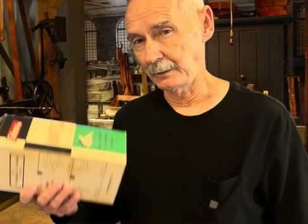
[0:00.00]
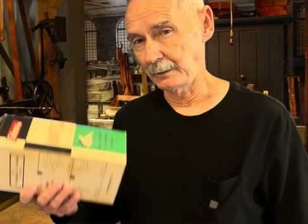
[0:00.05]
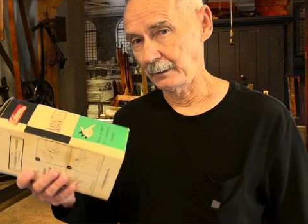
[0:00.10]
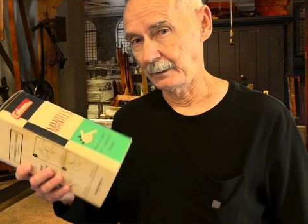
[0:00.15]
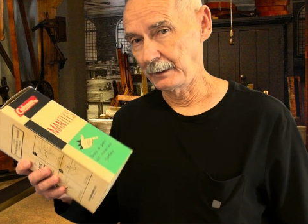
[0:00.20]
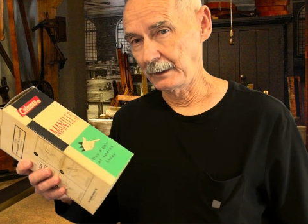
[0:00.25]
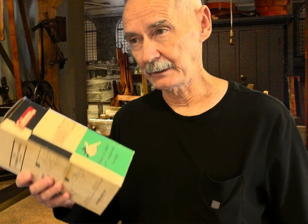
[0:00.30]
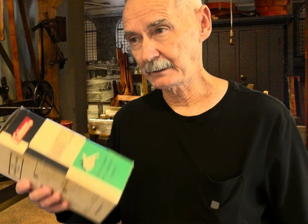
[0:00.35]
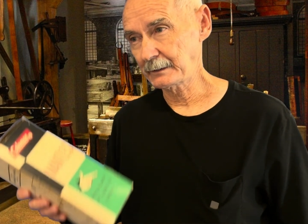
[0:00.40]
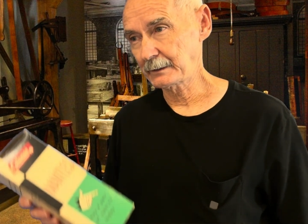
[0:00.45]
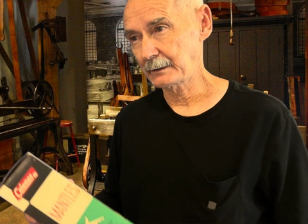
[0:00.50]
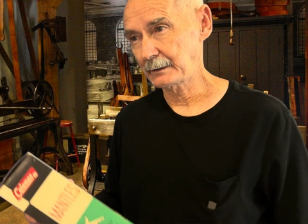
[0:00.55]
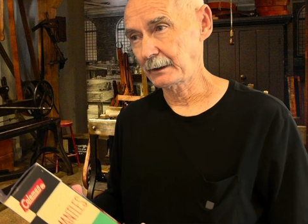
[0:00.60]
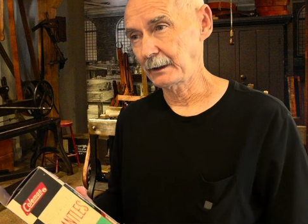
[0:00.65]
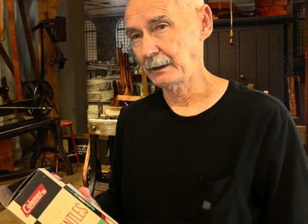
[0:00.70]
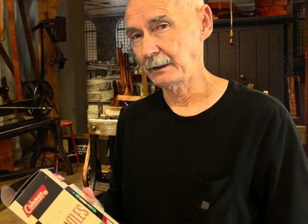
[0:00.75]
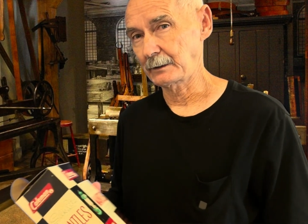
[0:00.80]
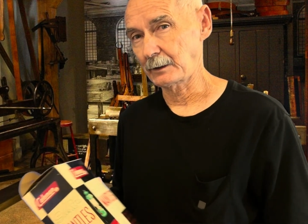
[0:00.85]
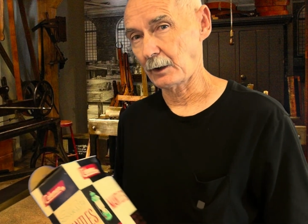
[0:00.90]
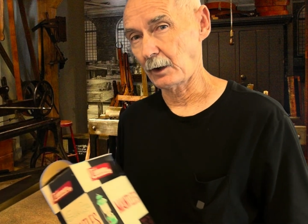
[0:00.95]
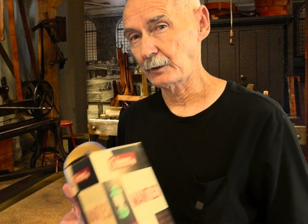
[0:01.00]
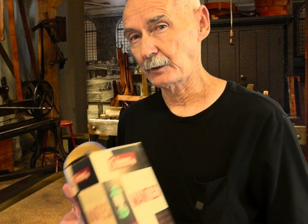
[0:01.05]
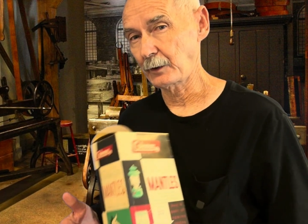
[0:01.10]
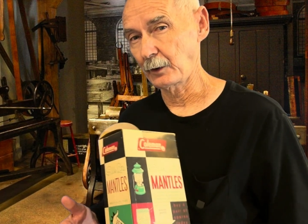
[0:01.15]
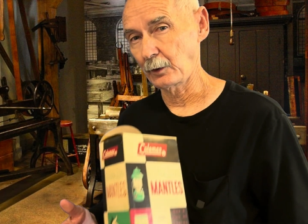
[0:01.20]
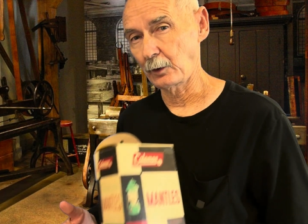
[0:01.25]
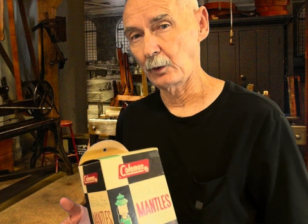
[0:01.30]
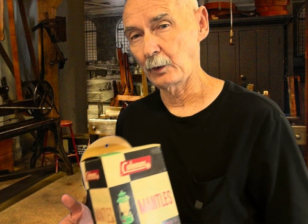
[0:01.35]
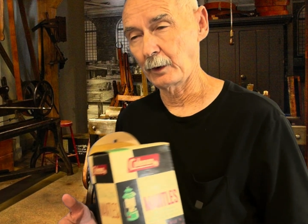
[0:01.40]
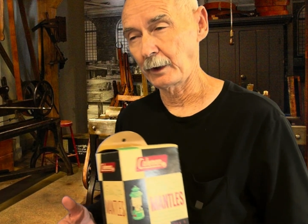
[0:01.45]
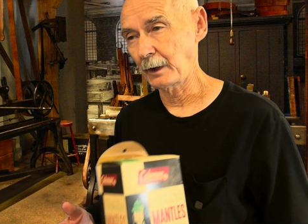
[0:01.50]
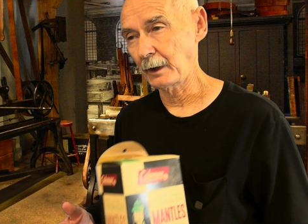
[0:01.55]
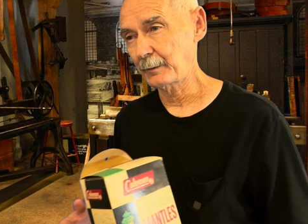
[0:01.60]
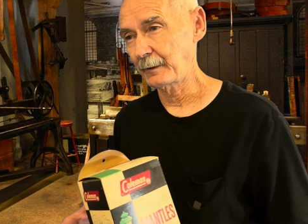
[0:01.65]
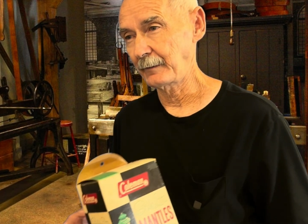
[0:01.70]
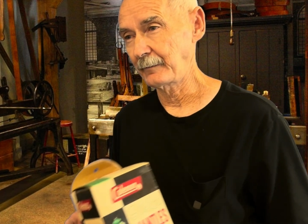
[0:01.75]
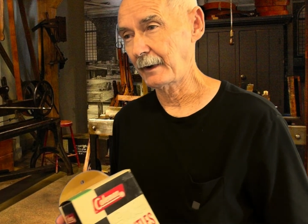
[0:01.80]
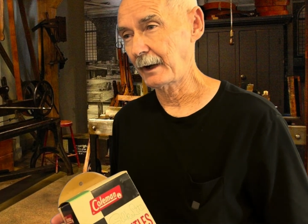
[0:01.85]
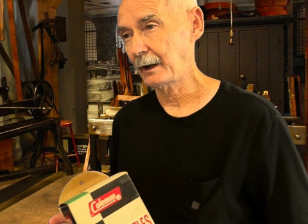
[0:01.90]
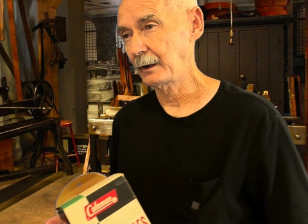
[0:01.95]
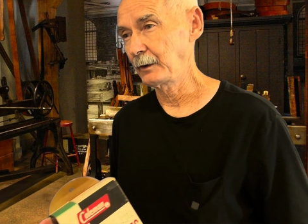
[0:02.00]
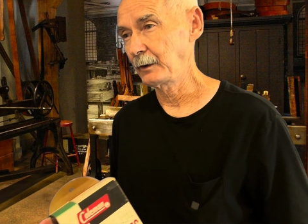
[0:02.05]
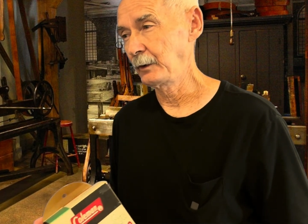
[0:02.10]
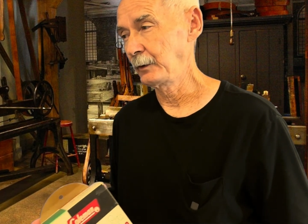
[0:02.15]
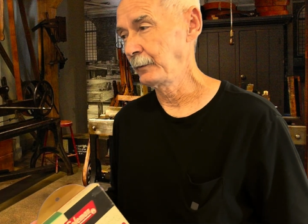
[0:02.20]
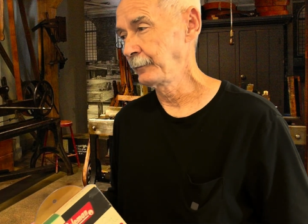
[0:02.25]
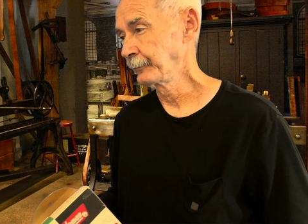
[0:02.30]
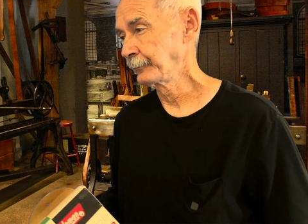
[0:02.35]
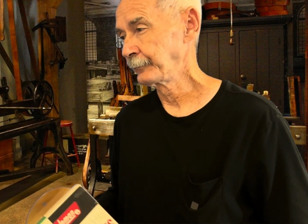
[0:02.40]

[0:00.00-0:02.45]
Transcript: This is also going up in value.